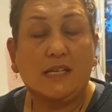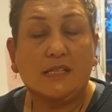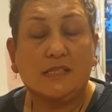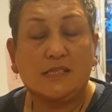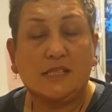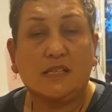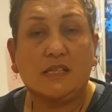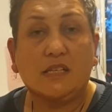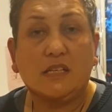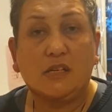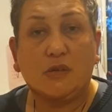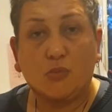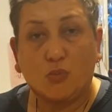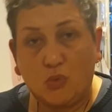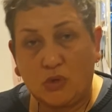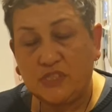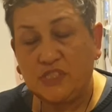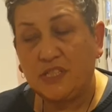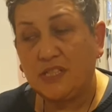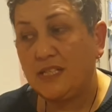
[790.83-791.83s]
so that you can
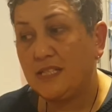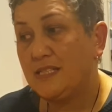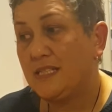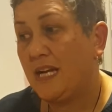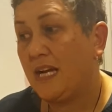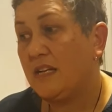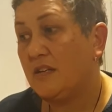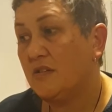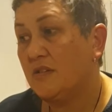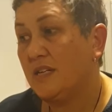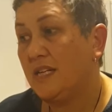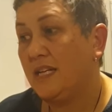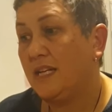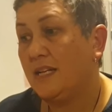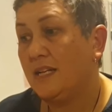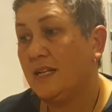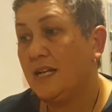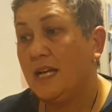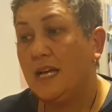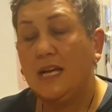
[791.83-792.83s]
wash the container
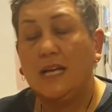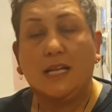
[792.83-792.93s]
again,